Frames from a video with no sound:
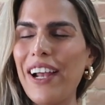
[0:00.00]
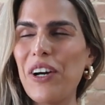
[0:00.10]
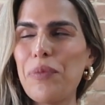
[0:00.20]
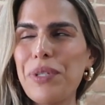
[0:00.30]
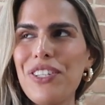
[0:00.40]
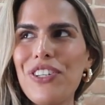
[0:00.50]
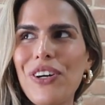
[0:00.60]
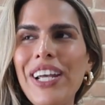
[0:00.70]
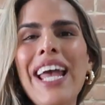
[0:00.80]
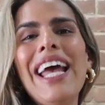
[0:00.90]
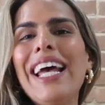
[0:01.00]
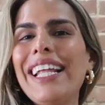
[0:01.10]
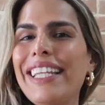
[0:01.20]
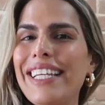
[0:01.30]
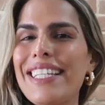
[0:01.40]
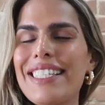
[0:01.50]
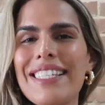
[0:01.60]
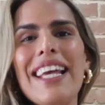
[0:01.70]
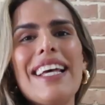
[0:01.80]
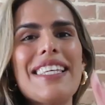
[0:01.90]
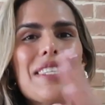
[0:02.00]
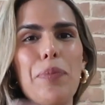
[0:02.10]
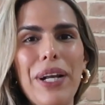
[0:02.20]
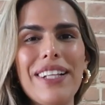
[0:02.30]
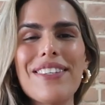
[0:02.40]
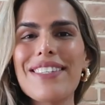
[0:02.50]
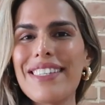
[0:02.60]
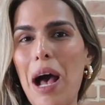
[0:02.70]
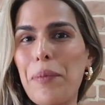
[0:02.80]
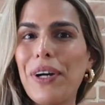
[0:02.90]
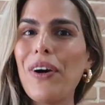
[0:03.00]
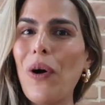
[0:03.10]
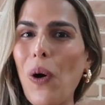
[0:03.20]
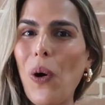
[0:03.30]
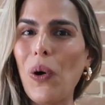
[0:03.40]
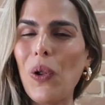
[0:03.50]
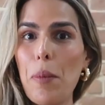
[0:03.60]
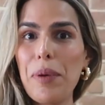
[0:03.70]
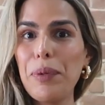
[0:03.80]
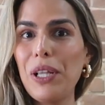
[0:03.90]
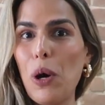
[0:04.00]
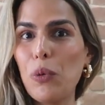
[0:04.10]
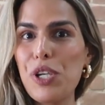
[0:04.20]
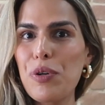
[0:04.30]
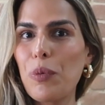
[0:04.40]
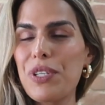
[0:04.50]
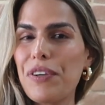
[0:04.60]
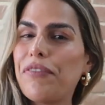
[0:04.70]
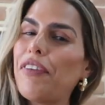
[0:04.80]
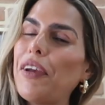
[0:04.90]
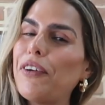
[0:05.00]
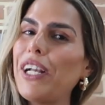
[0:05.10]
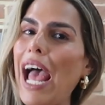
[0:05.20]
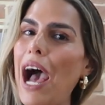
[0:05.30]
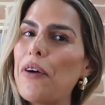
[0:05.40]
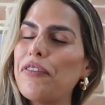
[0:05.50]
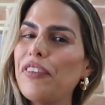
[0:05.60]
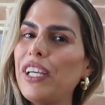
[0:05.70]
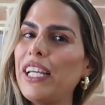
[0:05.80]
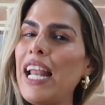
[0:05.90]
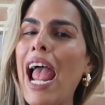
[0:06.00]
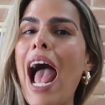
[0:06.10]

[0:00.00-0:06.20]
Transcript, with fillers: I hope you enjoyed this spring to summer haul. Comment below which one was your favorite outfit.